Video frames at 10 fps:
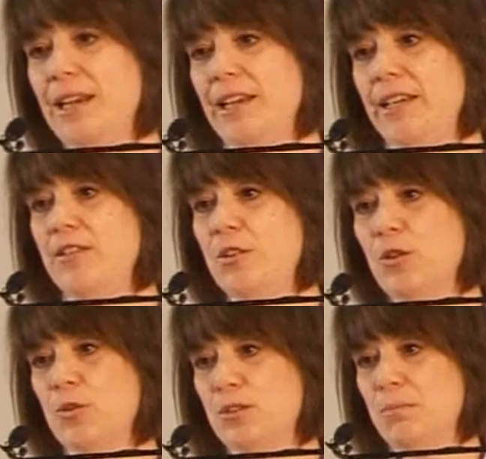released
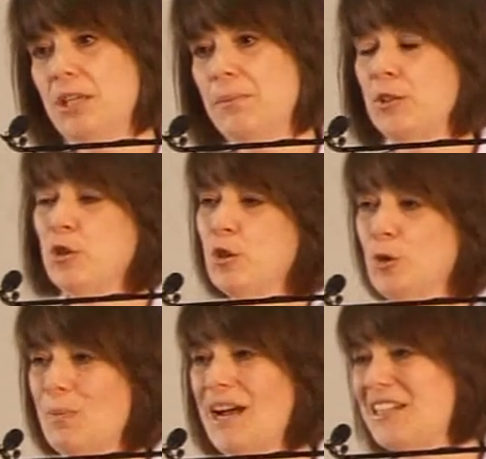those people to
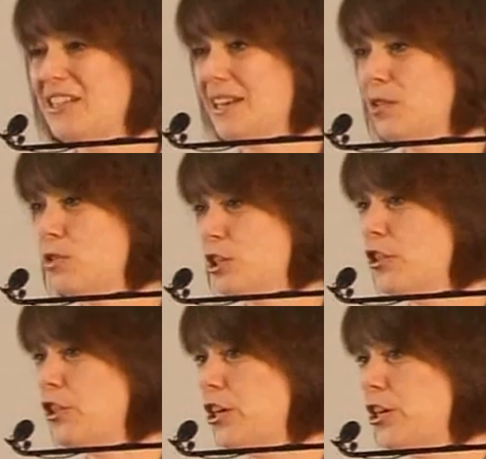go back to their local
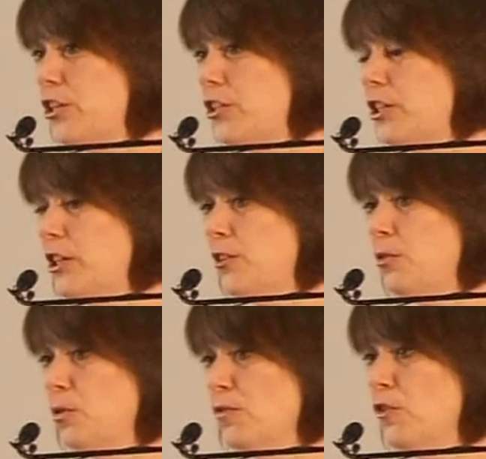church,
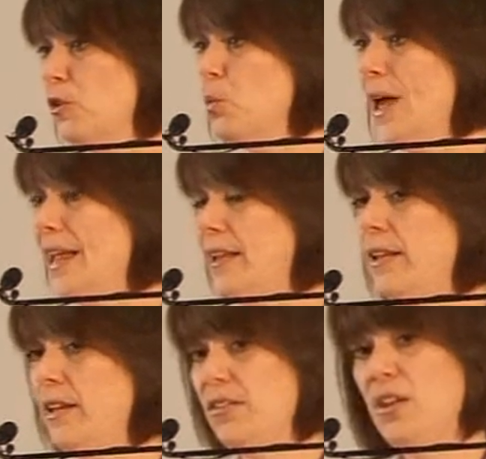knowing full well
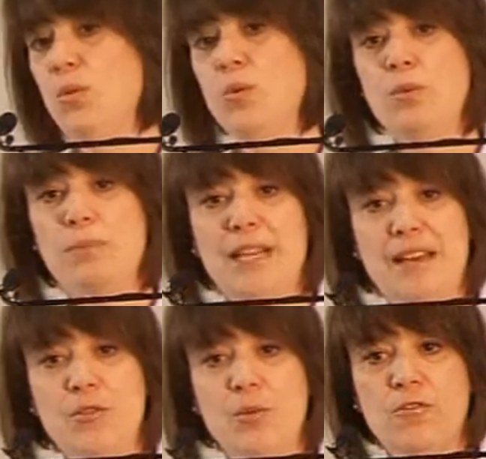that we would be
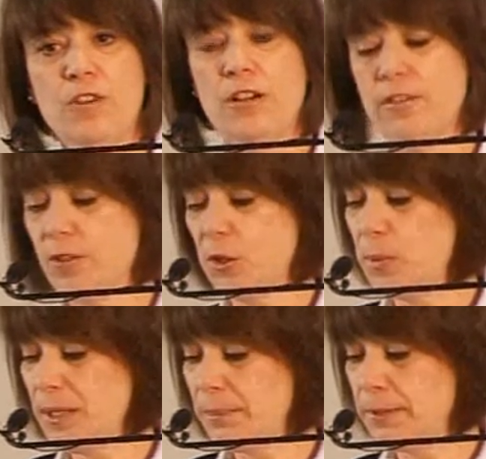left with very few
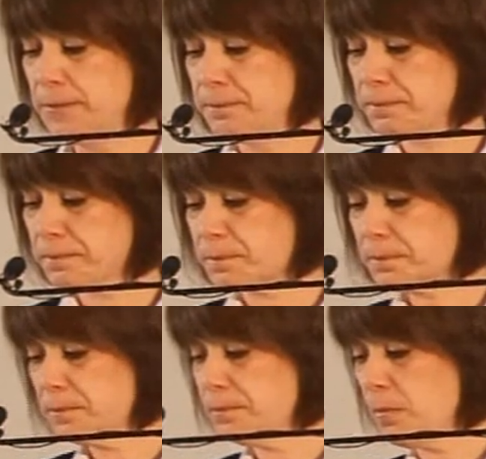people.
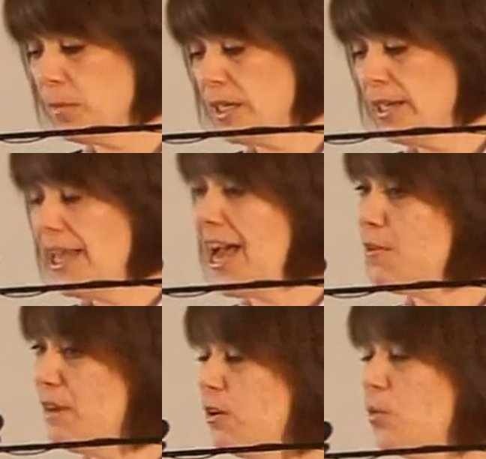
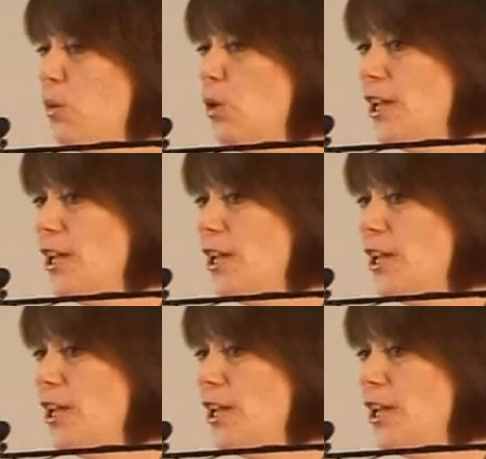However, we